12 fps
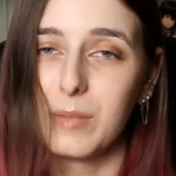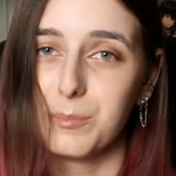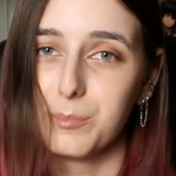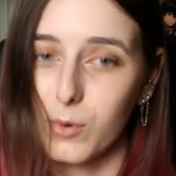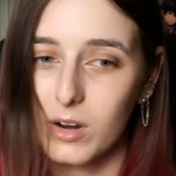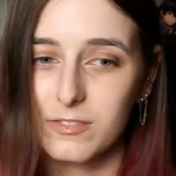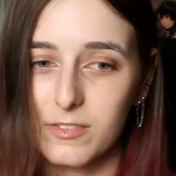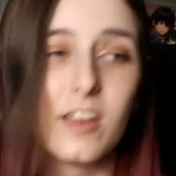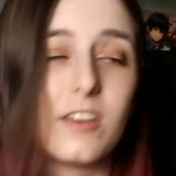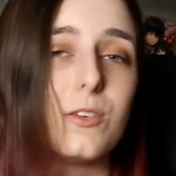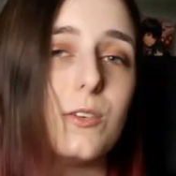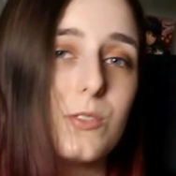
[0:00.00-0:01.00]
my
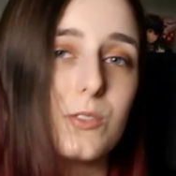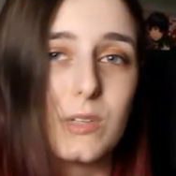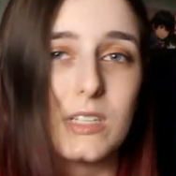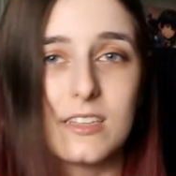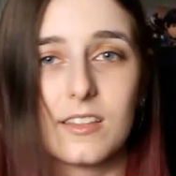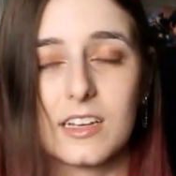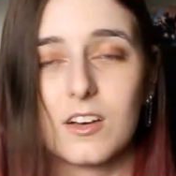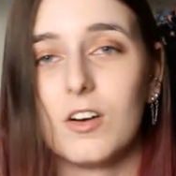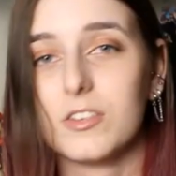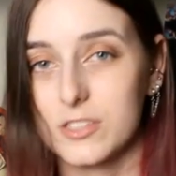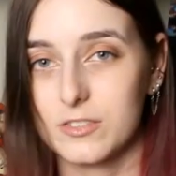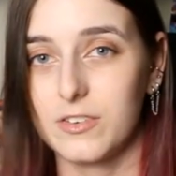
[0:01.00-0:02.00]
boyfriend, who's recently
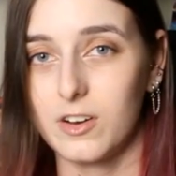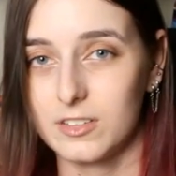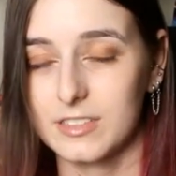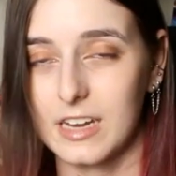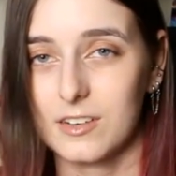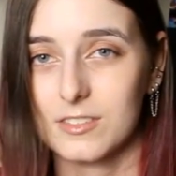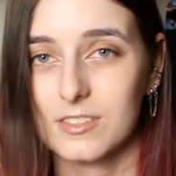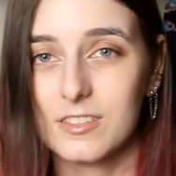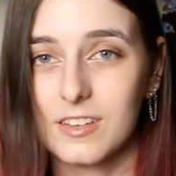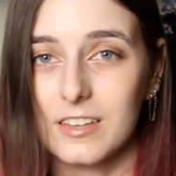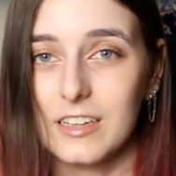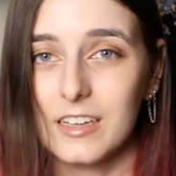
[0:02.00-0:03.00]
also fallen down
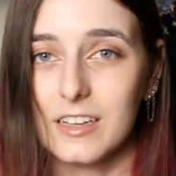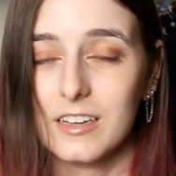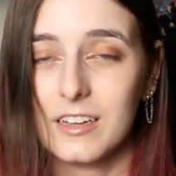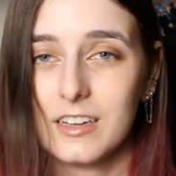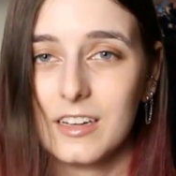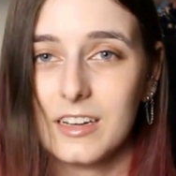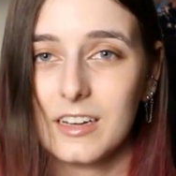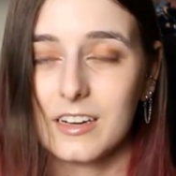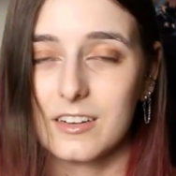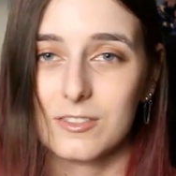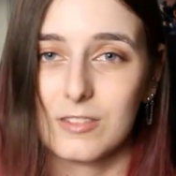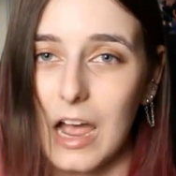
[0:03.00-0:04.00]
the
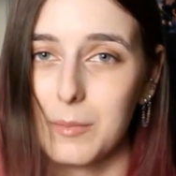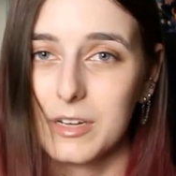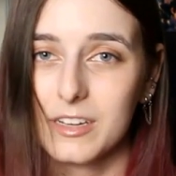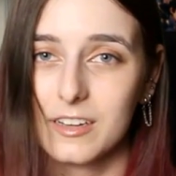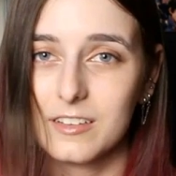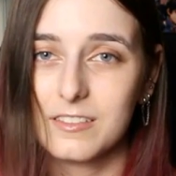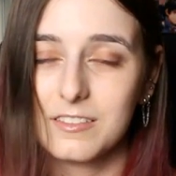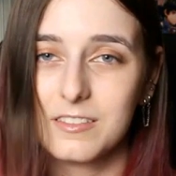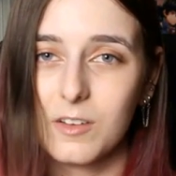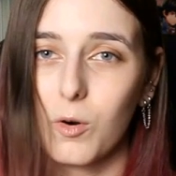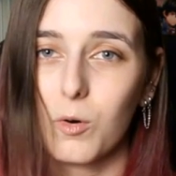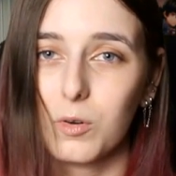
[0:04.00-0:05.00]
rabbit
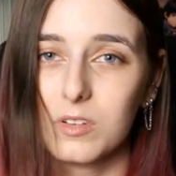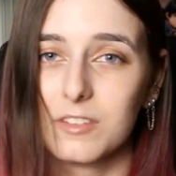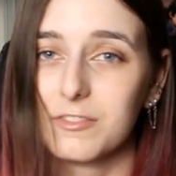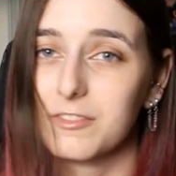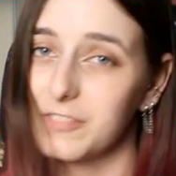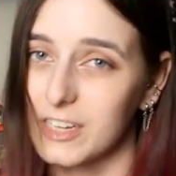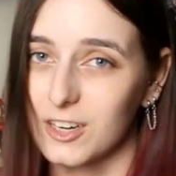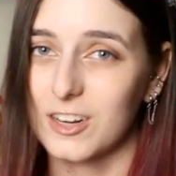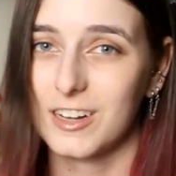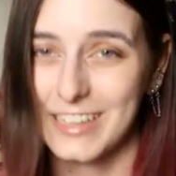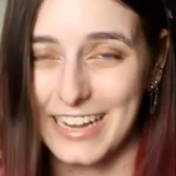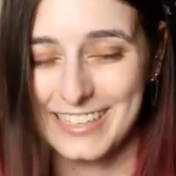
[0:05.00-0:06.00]
hole of figure
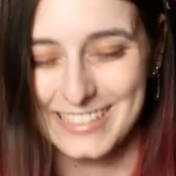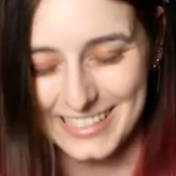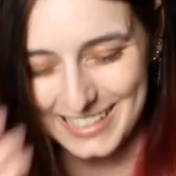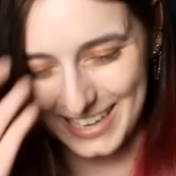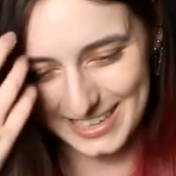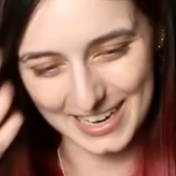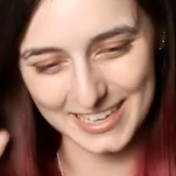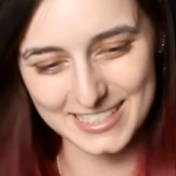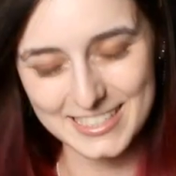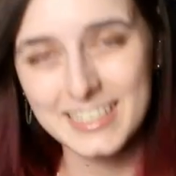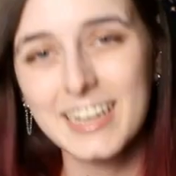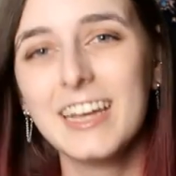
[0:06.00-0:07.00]
collecting, I
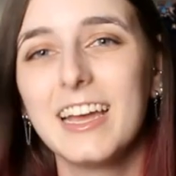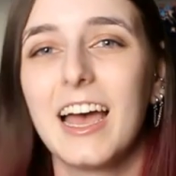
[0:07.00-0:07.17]
guess,